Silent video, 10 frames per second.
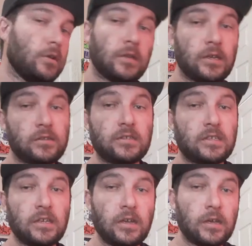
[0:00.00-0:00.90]
yeah, just
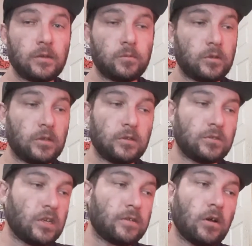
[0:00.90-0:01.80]
get hyped. You
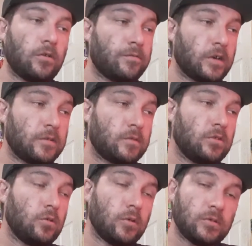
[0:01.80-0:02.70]
check all five of
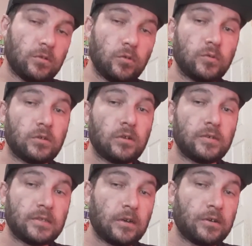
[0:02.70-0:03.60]
the newest new
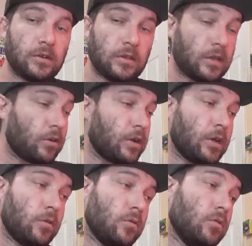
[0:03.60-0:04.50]
songs that are that are
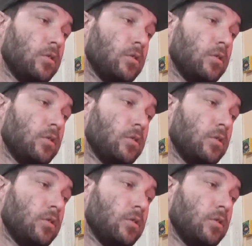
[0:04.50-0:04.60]
out.